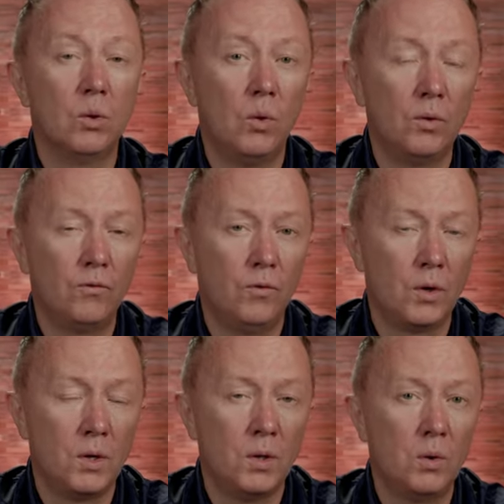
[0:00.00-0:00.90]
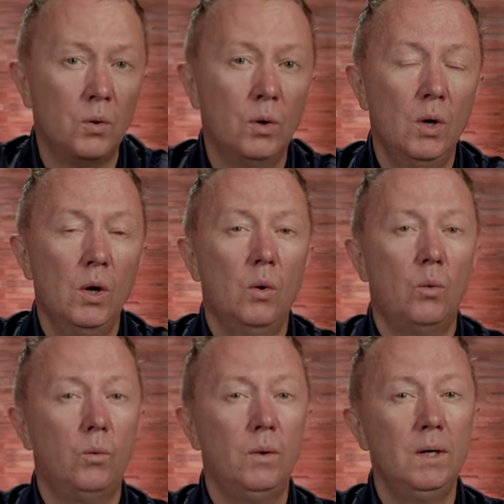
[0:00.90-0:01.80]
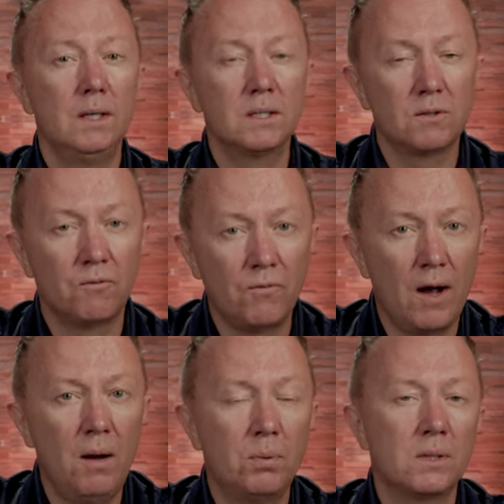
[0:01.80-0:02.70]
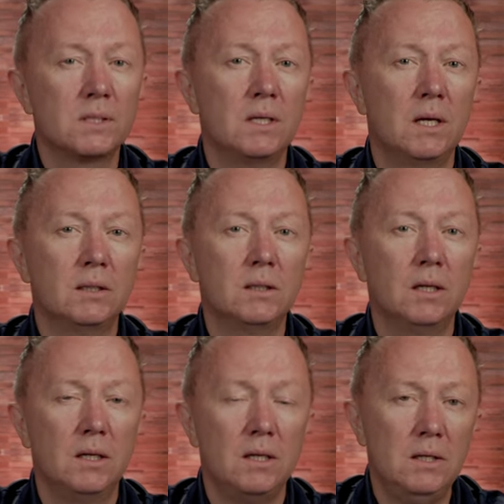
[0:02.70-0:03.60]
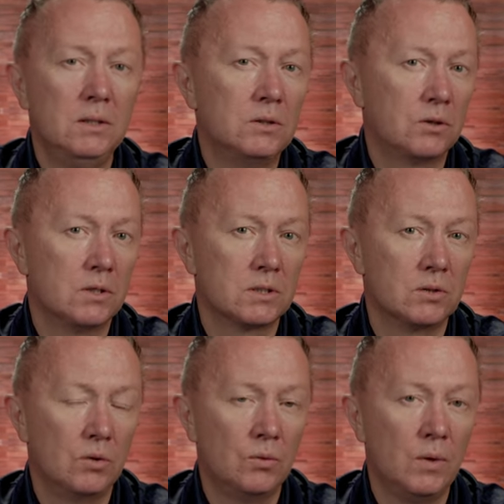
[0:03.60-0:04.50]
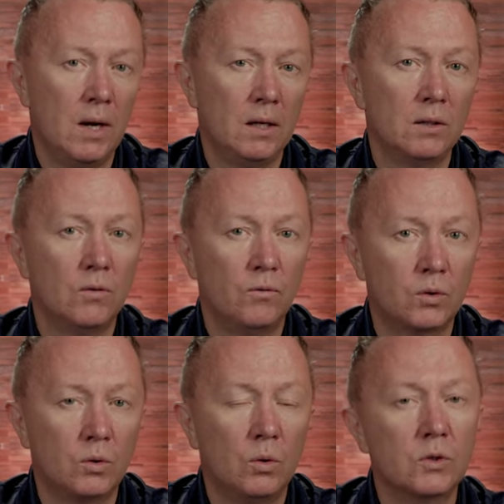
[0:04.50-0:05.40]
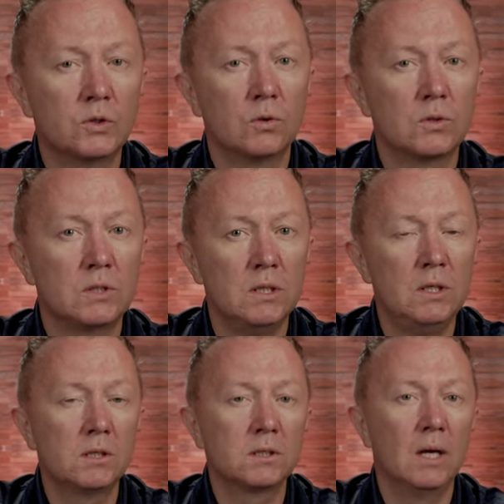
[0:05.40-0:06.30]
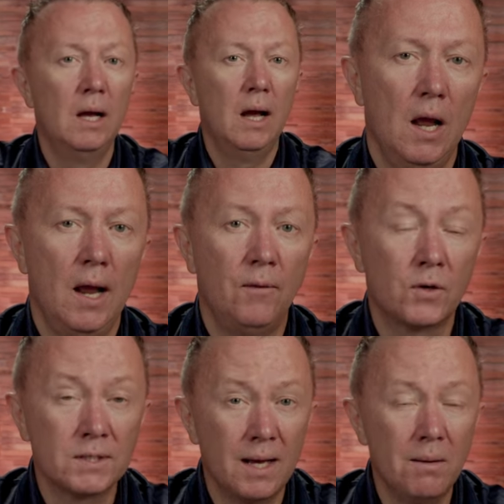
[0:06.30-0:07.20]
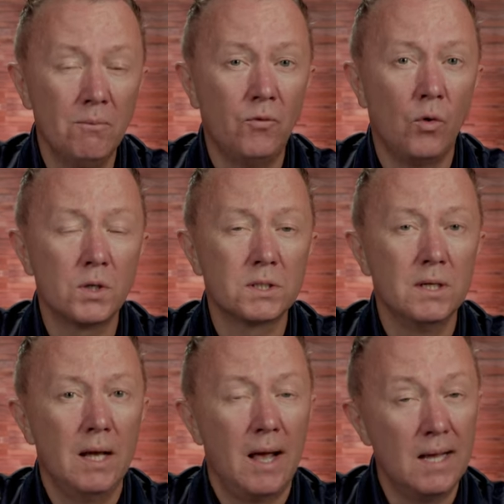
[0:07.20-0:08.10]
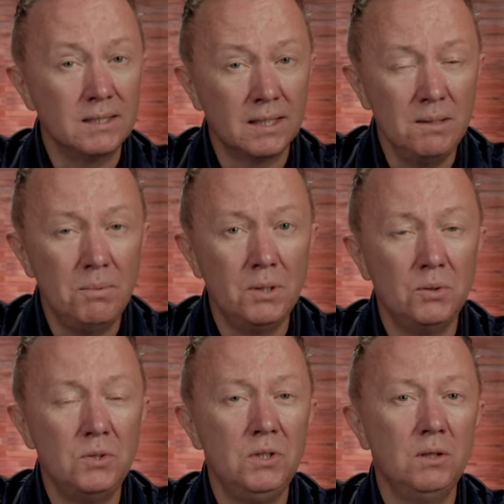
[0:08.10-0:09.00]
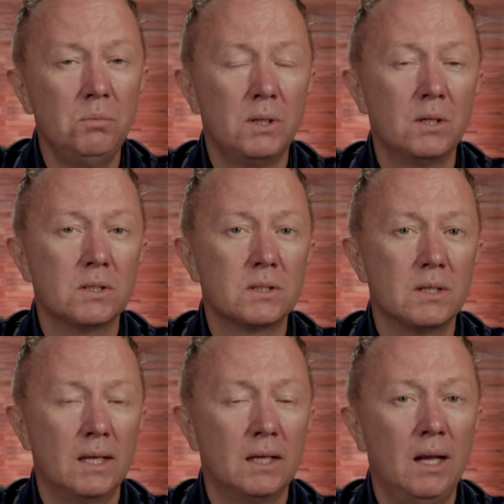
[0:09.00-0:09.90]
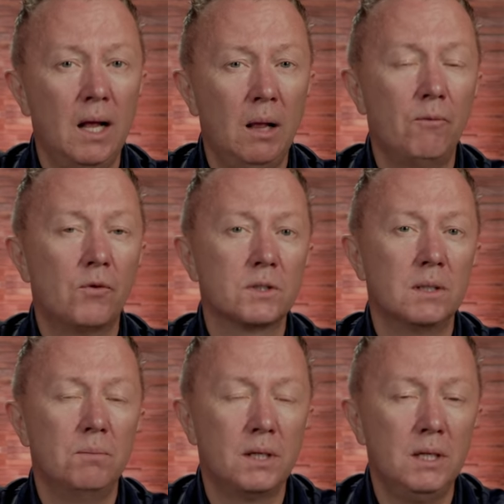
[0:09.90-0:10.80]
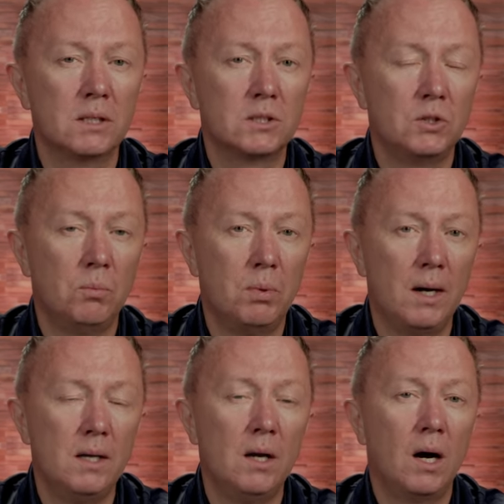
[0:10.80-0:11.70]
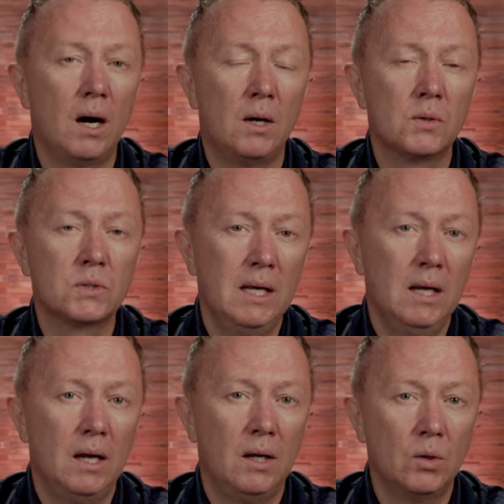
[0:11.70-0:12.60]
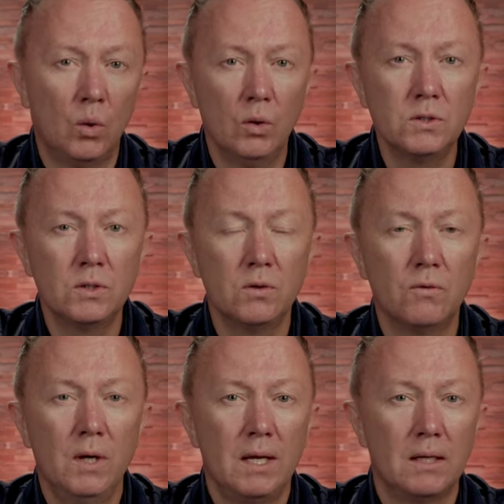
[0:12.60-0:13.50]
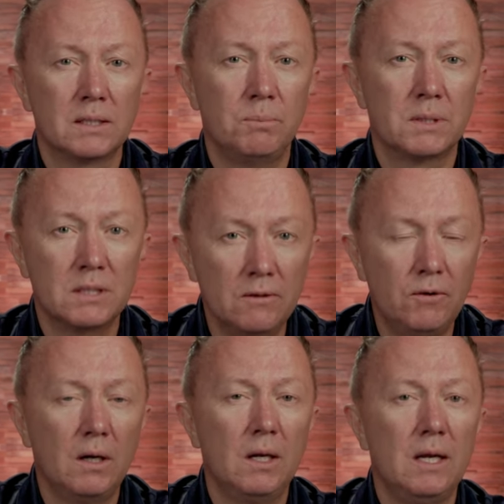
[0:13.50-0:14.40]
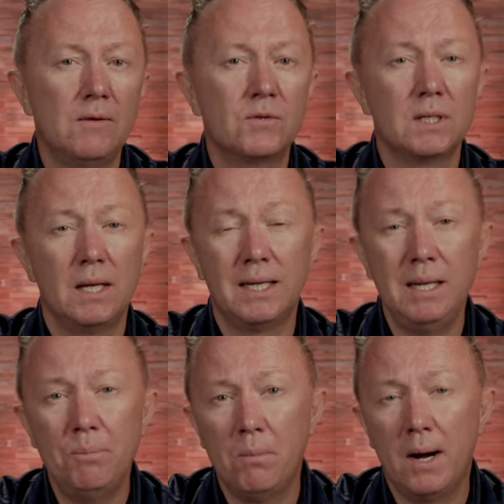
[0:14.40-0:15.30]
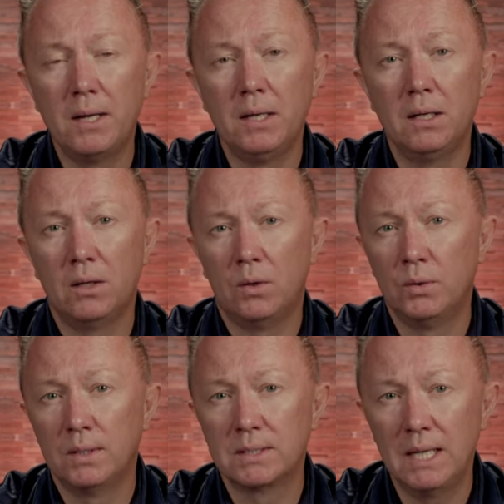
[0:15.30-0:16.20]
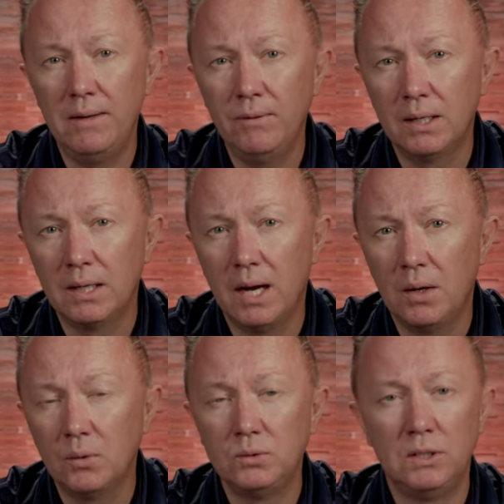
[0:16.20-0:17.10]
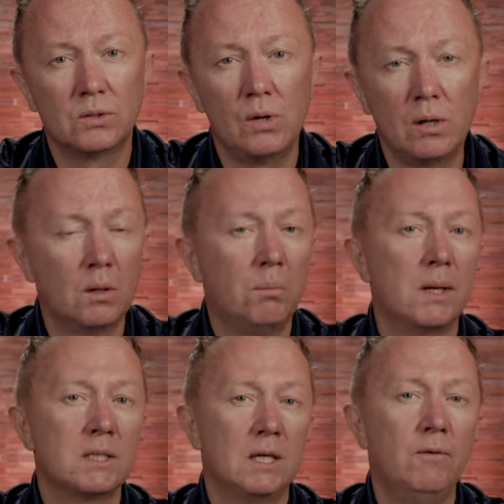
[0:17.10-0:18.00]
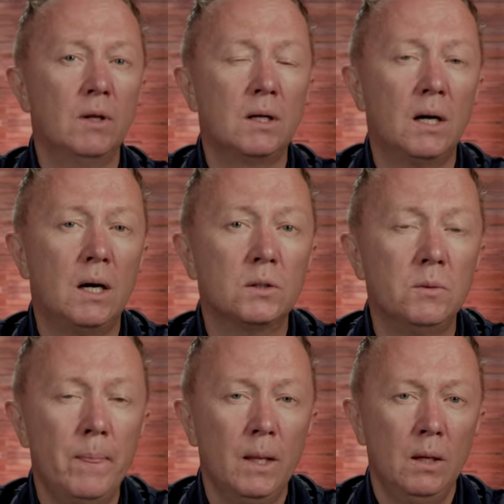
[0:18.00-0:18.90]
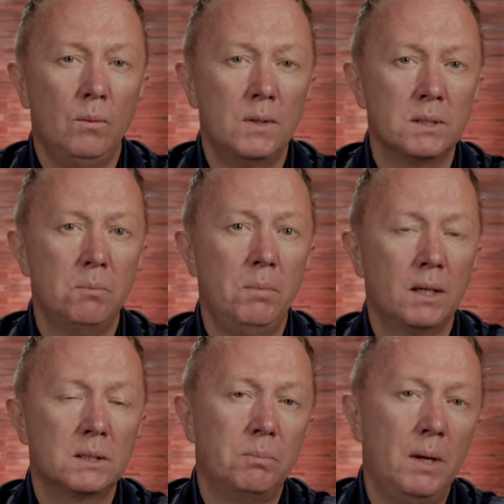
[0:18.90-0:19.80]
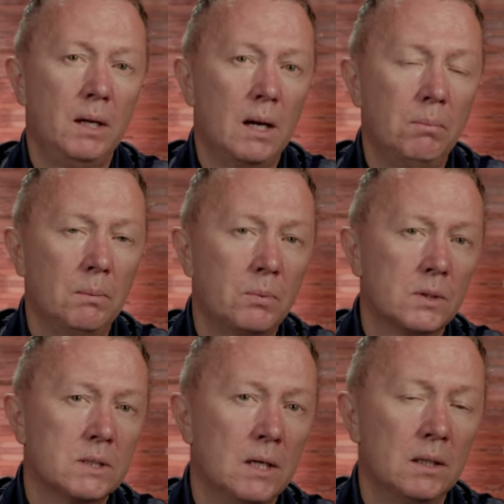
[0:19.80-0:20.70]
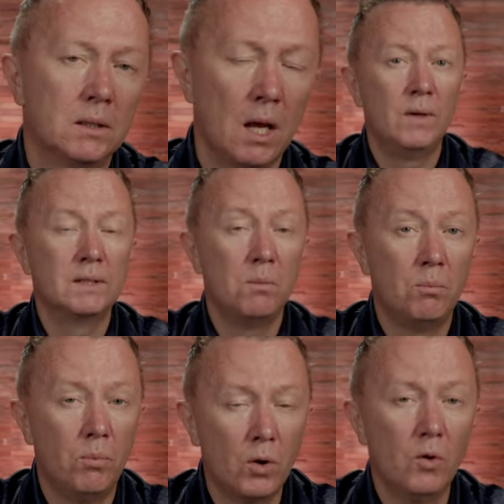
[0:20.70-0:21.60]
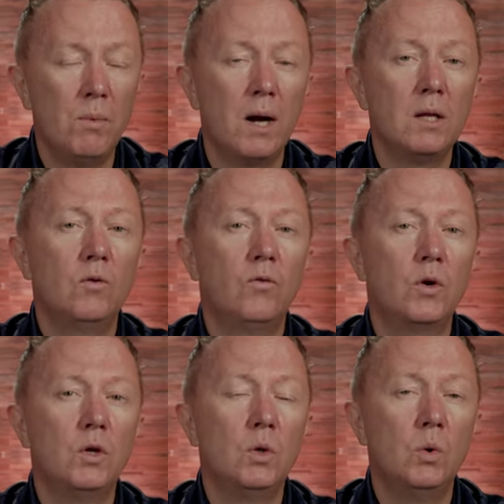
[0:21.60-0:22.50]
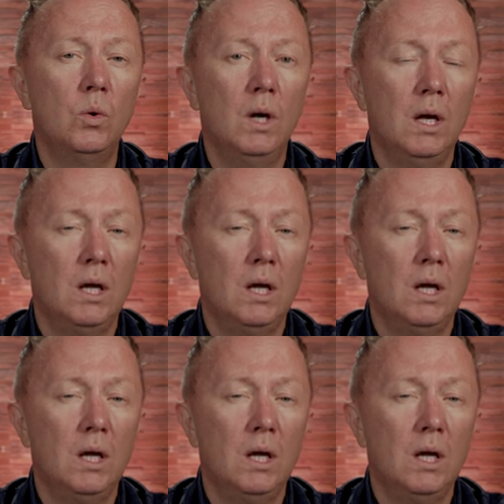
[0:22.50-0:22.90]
loan for you with 5% interest rate for all those years. And for some folks, that's gonna be a good deal because they can help for their kids to buy a house. And also specifically, if they keep money on a saving account, just regular bank saving account, when the banks pay a couple percent, when they borrow money for you,